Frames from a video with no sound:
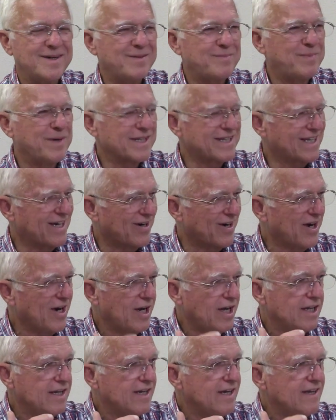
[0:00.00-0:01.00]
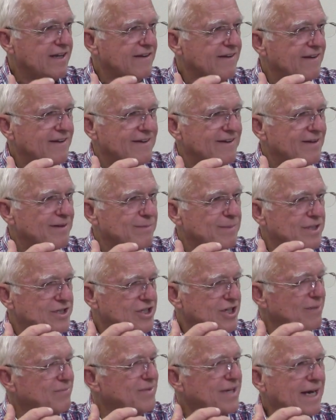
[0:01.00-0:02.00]
but they're but
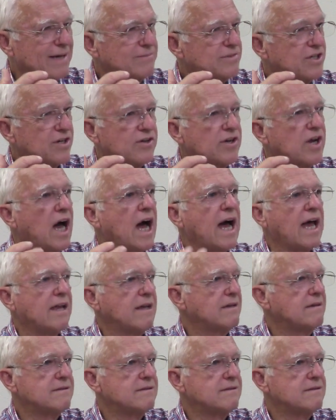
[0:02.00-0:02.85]
sometimes they're not.